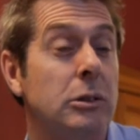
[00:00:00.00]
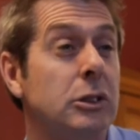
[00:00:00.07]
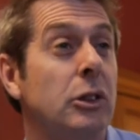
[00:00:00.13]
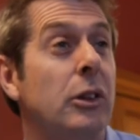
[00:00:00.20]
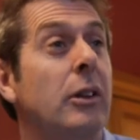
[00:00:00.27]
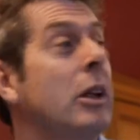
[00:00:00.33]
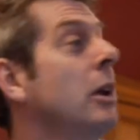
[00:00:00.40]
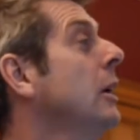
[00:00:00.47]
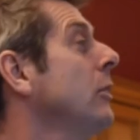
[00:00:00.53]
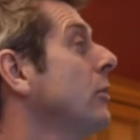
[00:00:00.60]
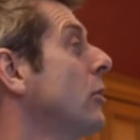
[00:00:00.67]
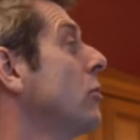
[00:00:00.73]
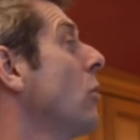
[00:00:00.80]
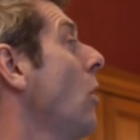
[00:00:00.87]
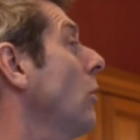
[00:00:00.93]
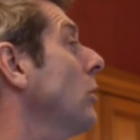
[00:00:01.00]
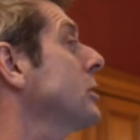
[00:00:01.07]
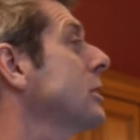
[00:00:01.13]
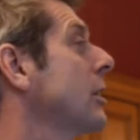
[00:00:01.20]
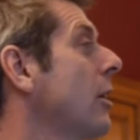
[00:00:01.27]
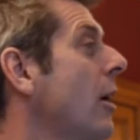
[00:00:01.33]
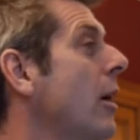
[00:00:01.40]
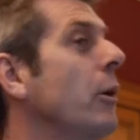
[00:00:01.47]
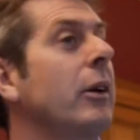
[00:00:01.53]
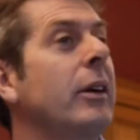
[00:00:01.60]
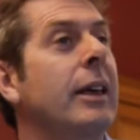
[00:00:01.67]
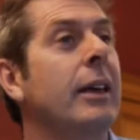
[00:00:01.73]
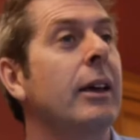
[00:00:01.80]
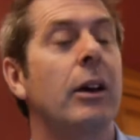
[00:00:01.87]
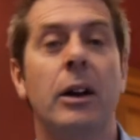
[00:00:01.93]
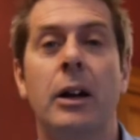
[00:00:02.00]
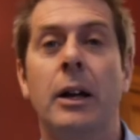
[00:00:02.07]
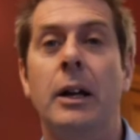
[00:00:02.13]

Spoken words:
So the rocks that are out here,